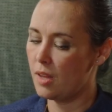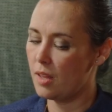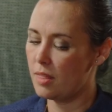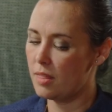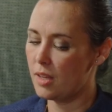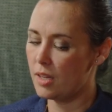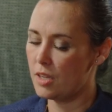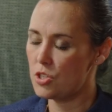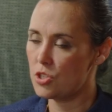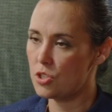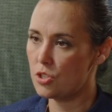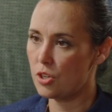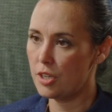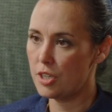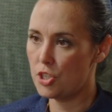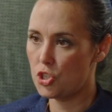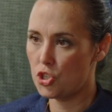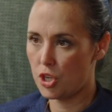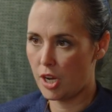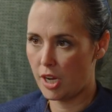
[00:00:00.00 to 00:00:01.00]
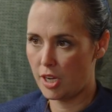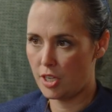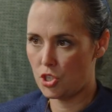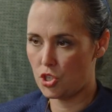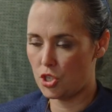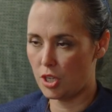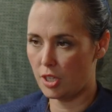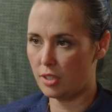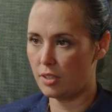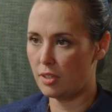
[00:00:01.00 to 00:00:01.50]
Then it started
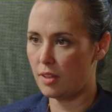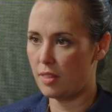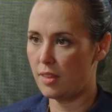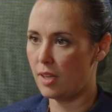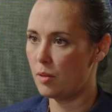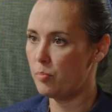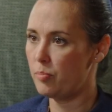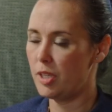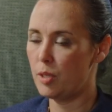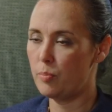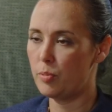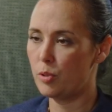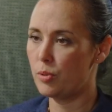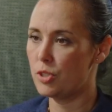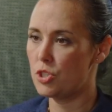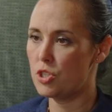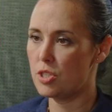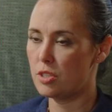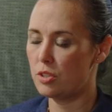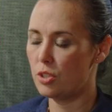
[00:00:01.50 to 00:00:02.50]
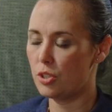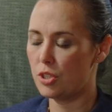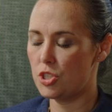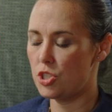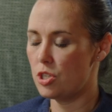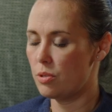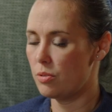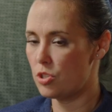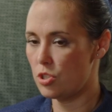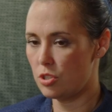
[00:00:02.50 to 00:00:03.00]
changing. Then people would just look
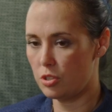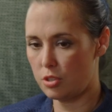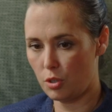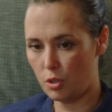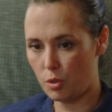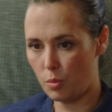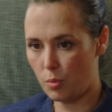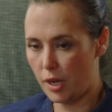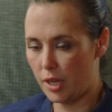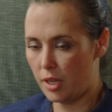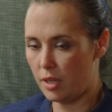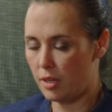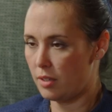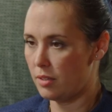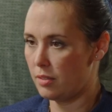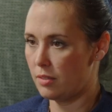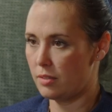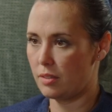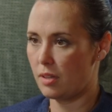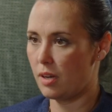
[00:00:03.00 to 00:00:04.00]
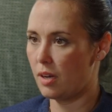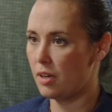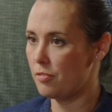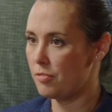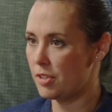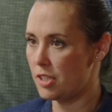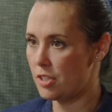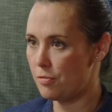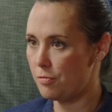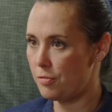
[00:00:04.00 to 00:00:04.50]
at you and just look away and kind
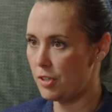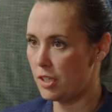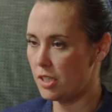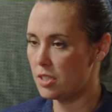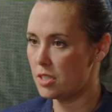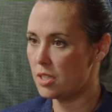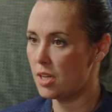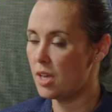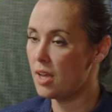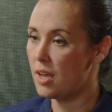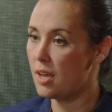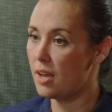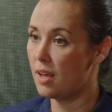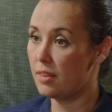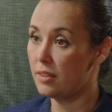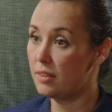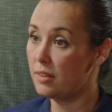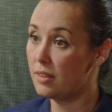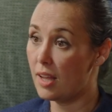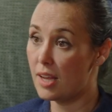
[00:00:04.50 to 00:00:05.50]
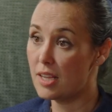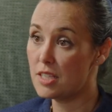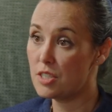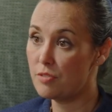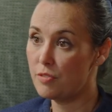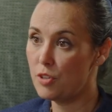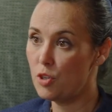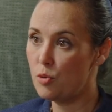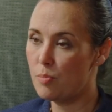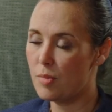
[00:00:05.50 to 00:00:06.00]
of in defeat. And the
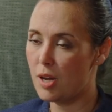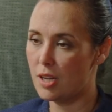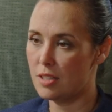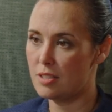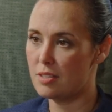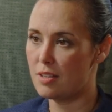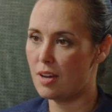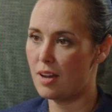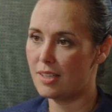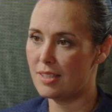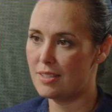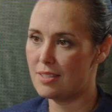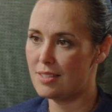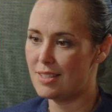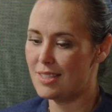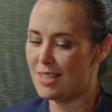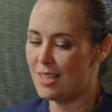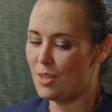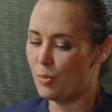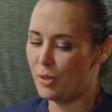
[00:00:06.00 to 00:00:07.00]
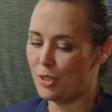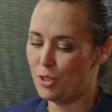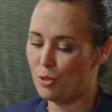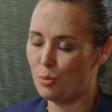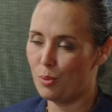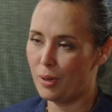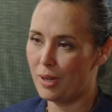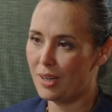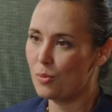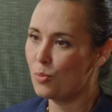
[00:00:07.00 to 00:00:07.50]
last few months, I can see when you
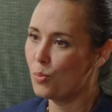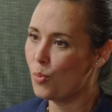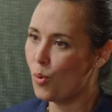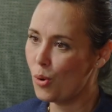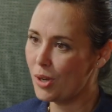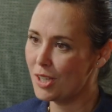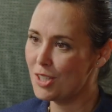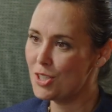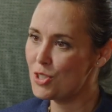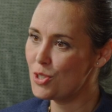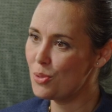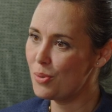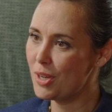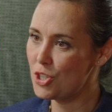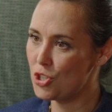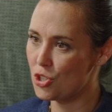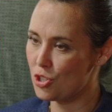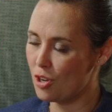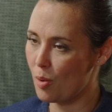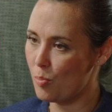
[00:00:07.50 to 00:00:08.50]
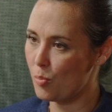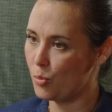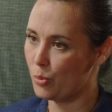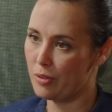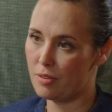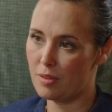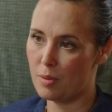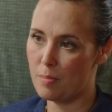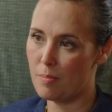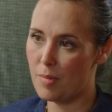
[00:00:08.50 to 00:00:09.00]
walk into a shop
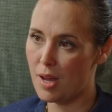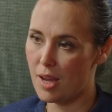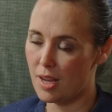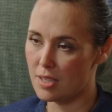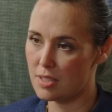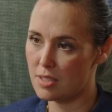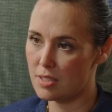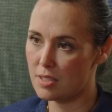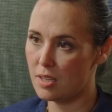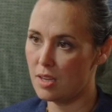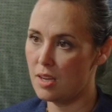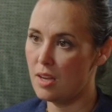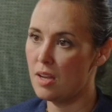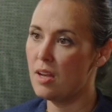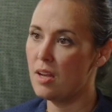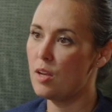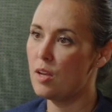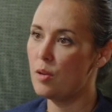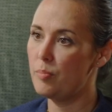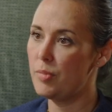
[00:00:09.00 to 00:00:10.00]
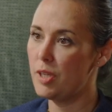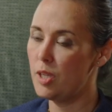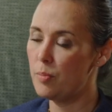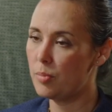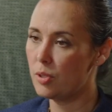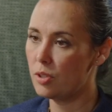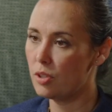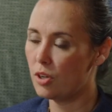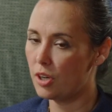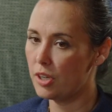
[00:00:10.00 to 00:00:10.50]
with a mask,
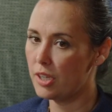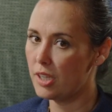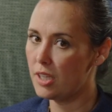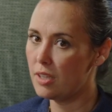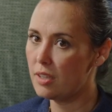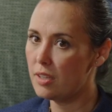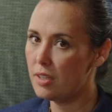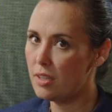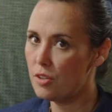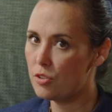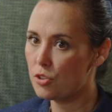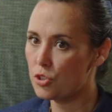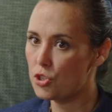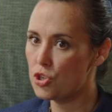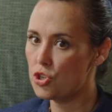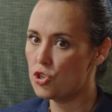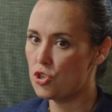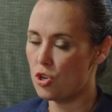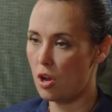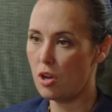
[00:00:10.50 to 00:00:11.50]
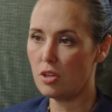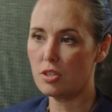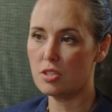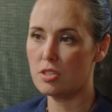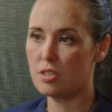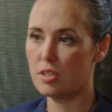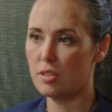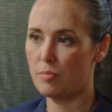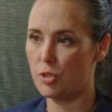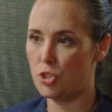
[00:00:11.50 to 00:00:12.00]
people are either
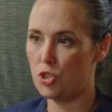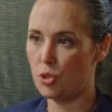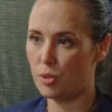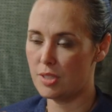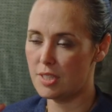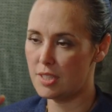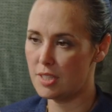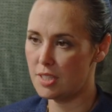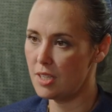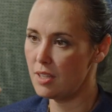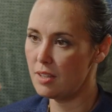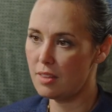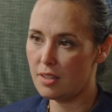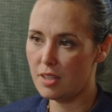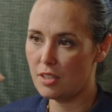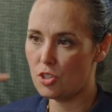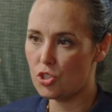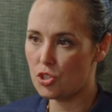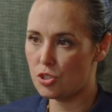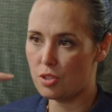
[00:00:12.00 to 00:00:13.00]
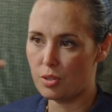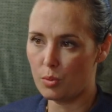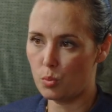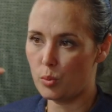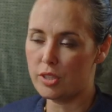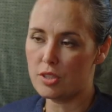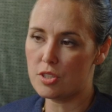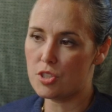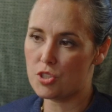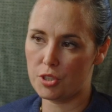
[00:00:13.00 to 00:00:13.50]
shocked, but you can see the
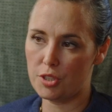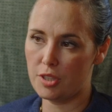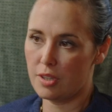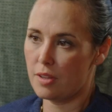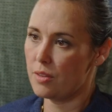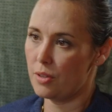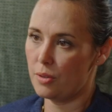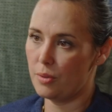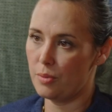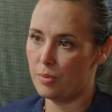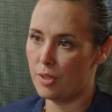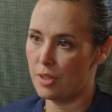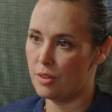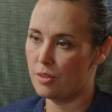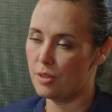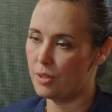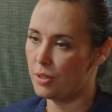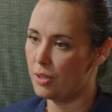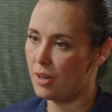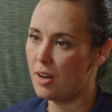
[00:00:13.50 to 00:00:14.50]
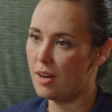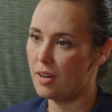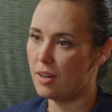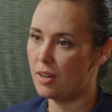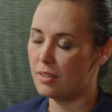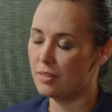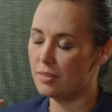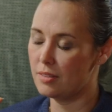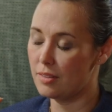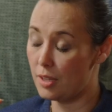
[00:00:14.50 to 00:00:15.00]
wheels turning in
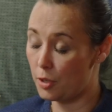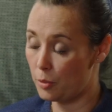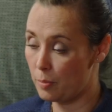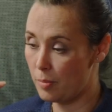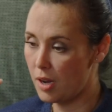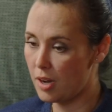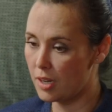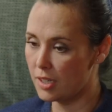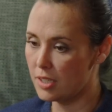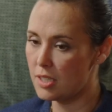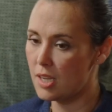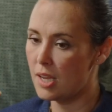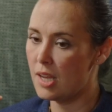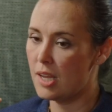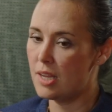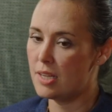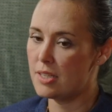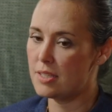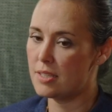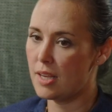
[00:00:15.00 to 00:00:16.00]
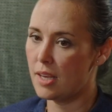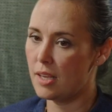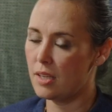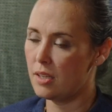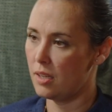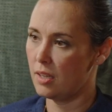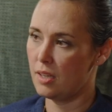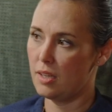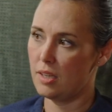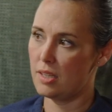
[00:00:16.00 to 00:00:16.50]
their mind, saying,
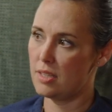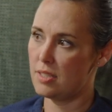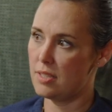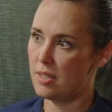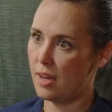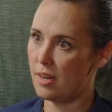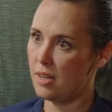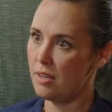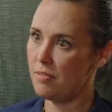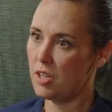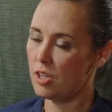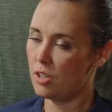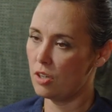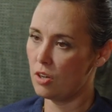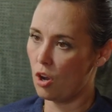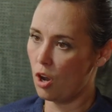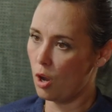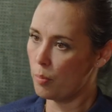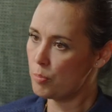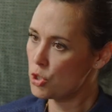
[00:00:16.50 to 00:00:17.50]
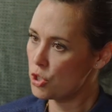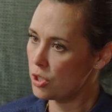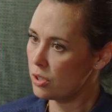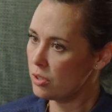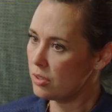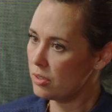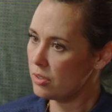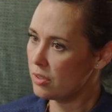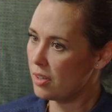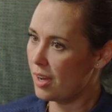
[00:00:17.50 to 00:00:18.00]
"Is that even an
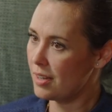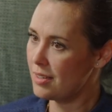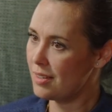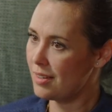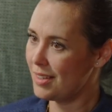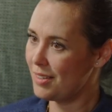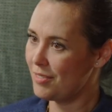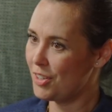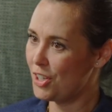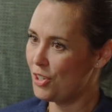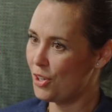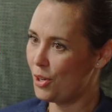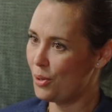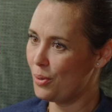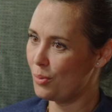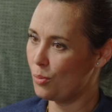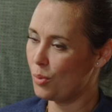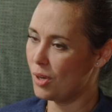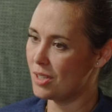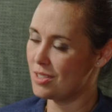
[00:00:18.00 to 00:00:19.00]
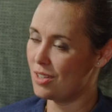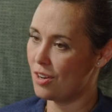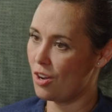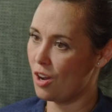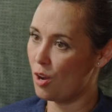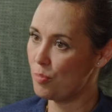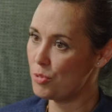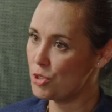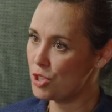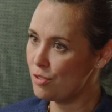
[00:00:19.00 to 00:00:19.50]
option? I didn't even know it was an
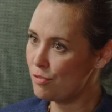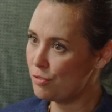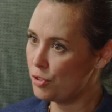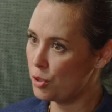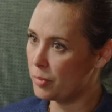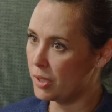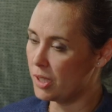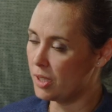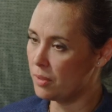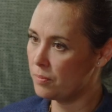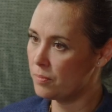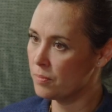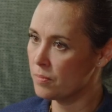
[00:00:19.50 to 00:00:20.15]
option for me."